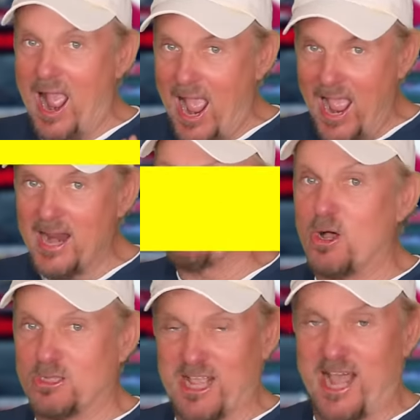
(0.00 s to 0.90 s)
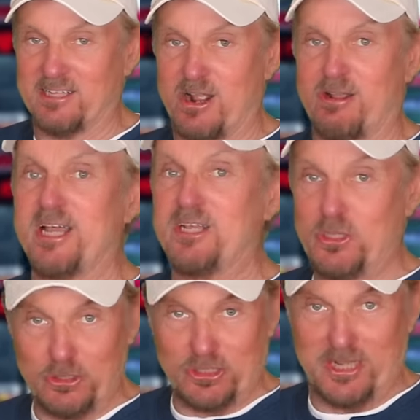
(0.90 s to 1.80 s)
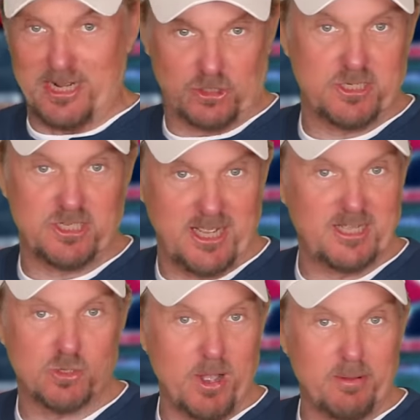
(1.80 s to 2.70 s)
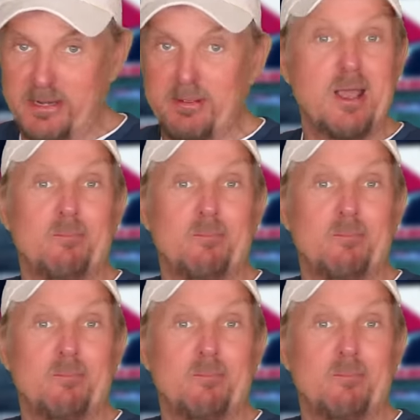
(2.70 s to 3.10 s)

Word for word: animals out there that use electricity as a weapon,